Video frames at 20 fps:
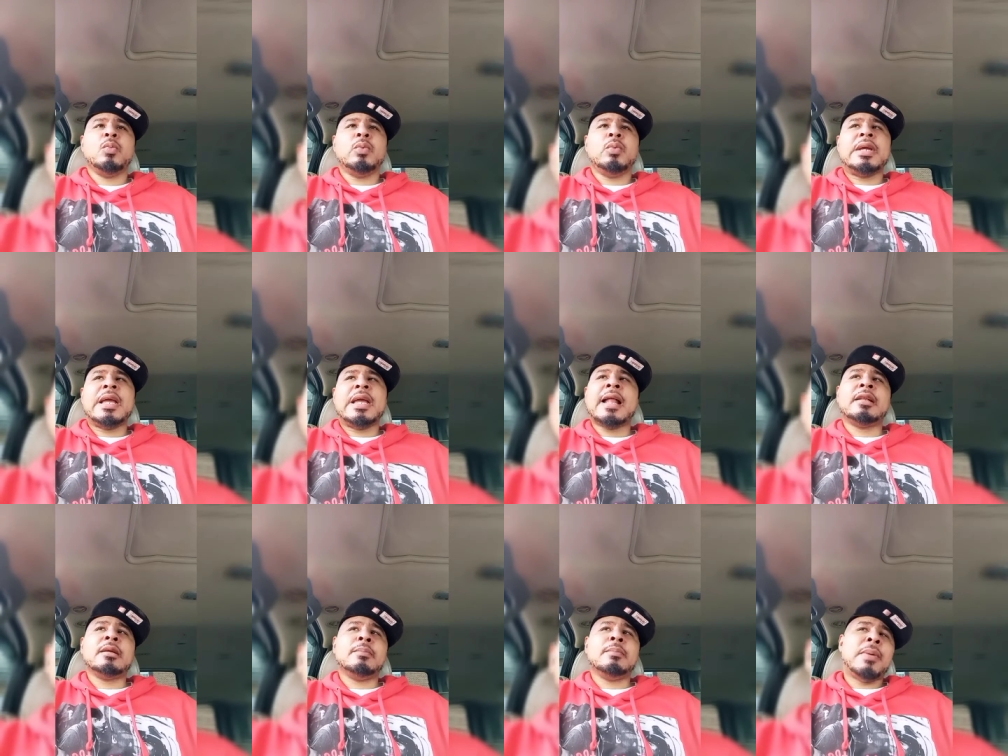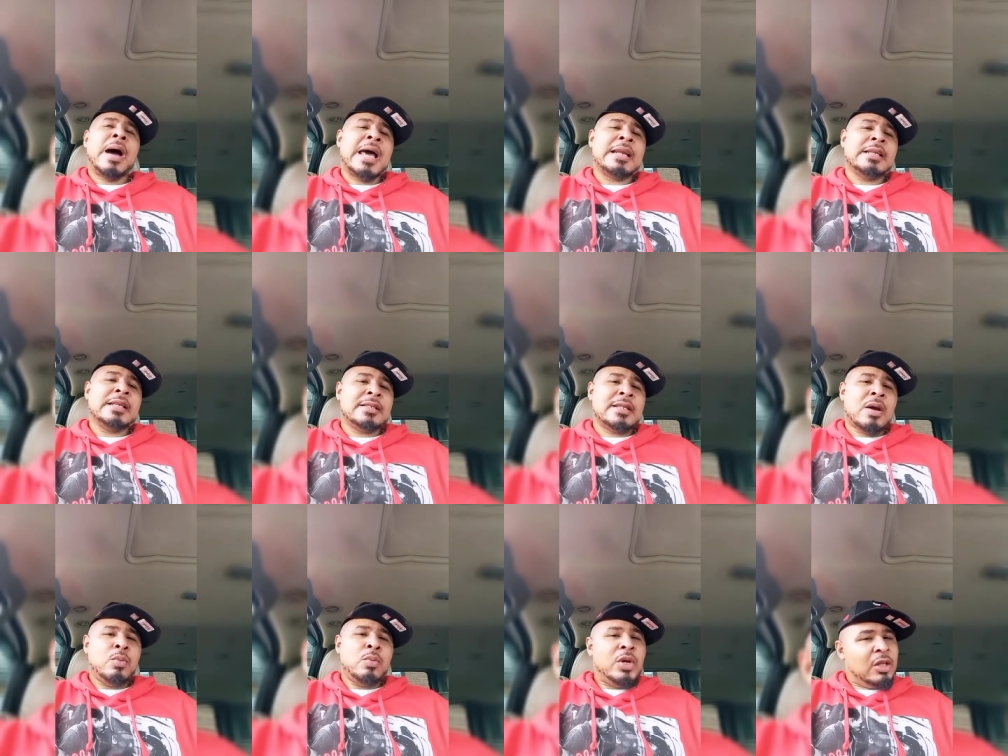We got the
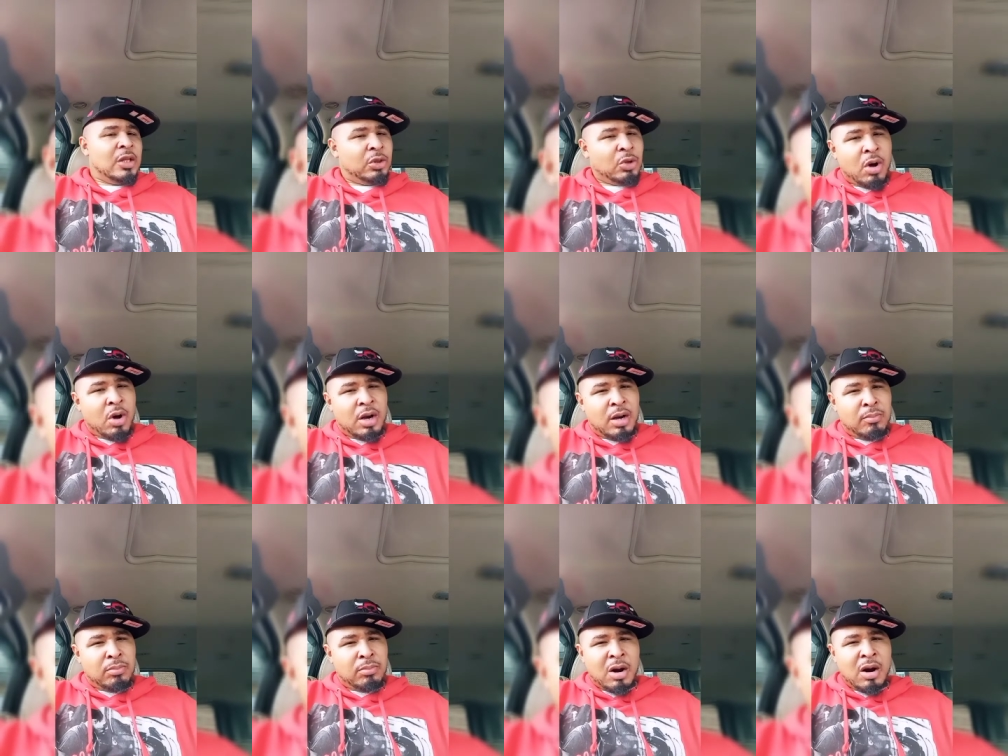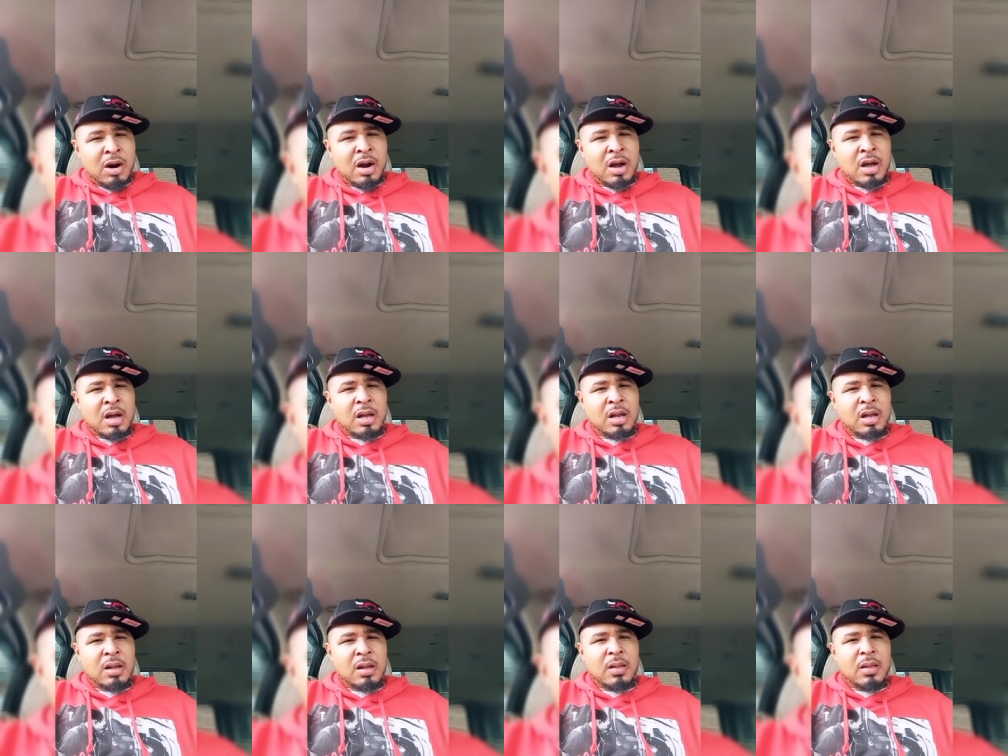bodies that we can throw at
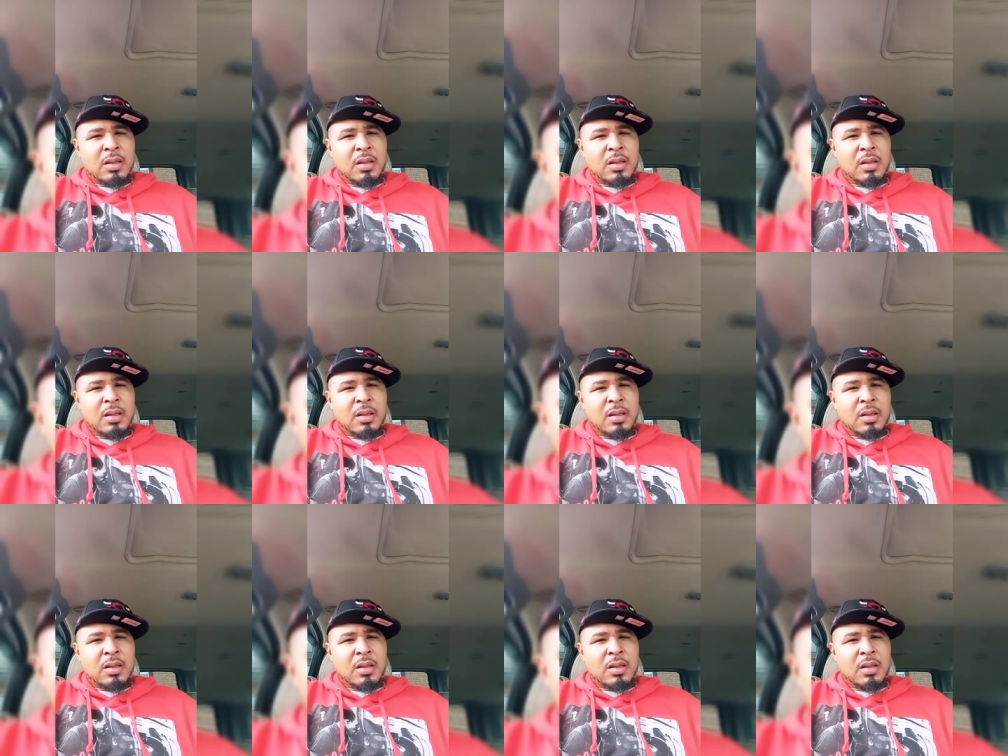LeBron.